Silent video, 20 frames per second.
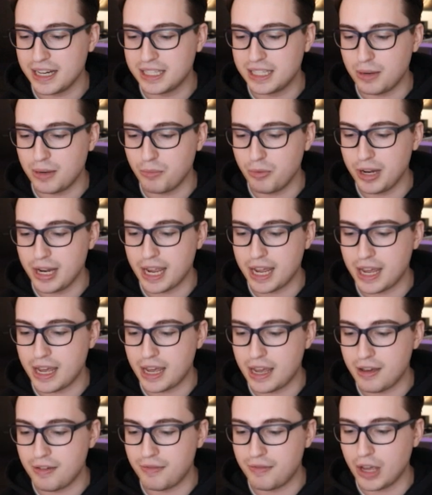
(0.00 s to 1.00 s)
Next up, we
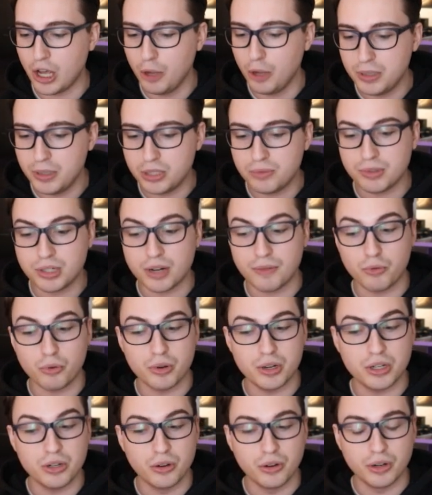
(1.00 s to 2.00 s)
have helpers, which
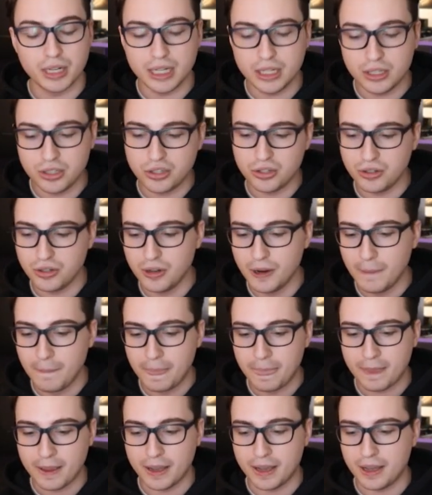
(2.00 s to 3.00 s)
I've already gone into,
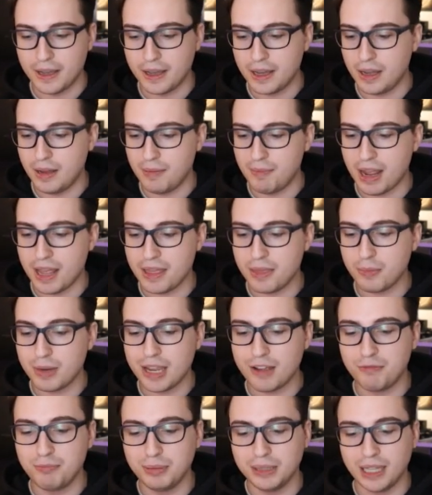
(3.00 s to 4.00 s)
and
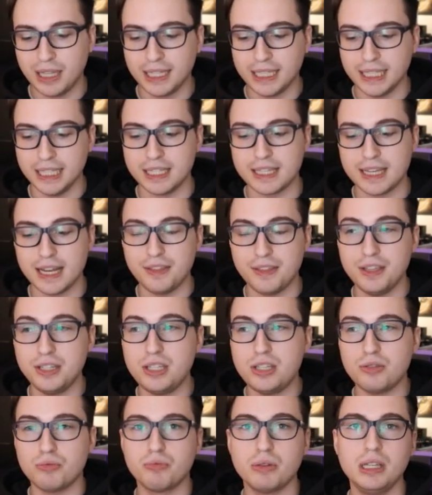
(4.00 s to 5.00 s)
then we have plugins. Now,
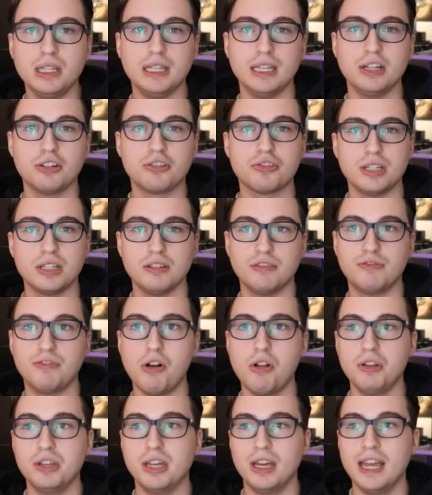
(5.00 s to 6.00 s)
this is a really interesting
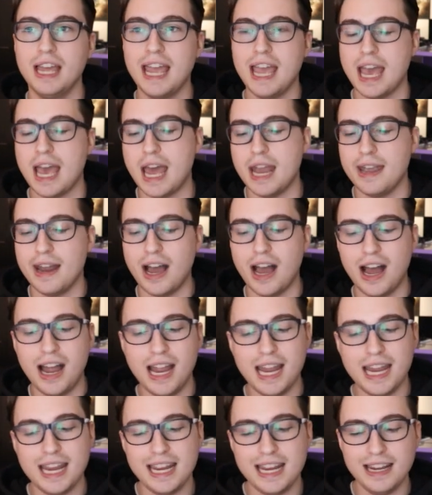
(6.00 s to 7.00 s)
folder, and
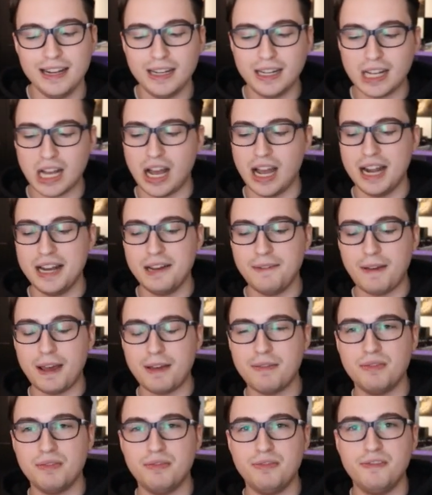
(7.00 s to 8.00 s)
I kind
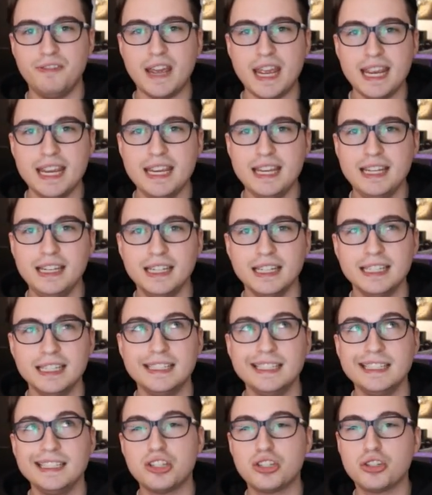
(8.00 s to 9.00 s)
of have a vague
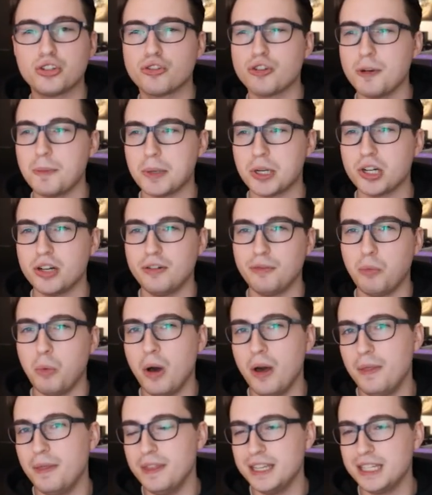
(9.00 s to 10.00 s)
description
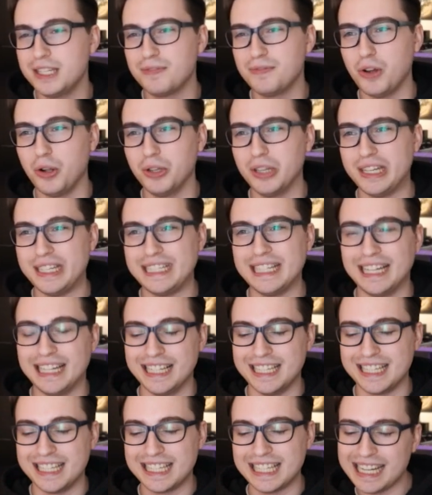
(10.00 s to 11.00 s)
of what this folder
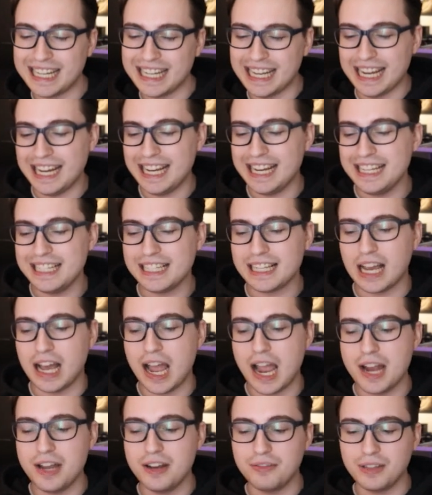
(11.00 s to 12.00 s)
does. It is
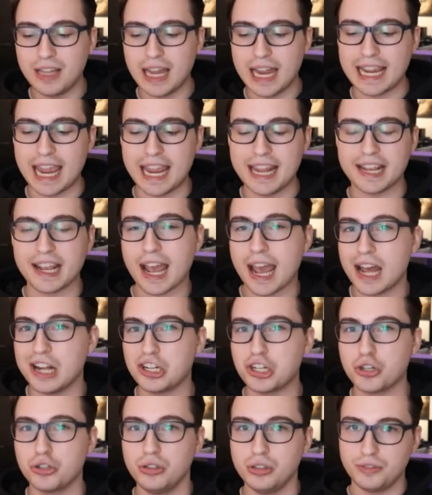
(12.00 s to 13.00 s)
kind of like a
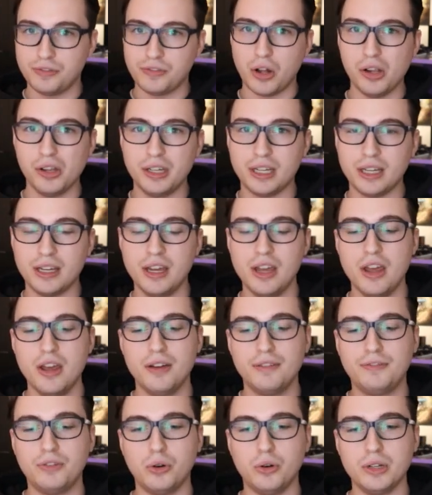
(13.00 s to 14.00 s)
catch-all folder
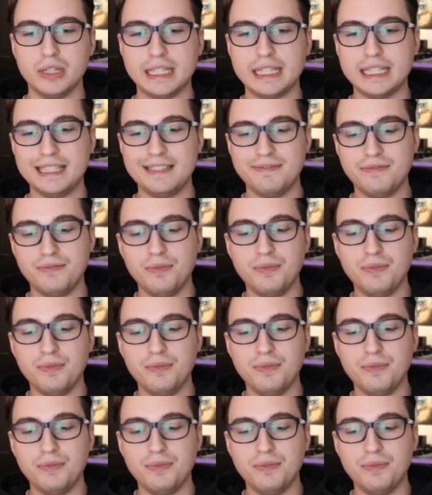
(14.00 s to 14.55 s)
for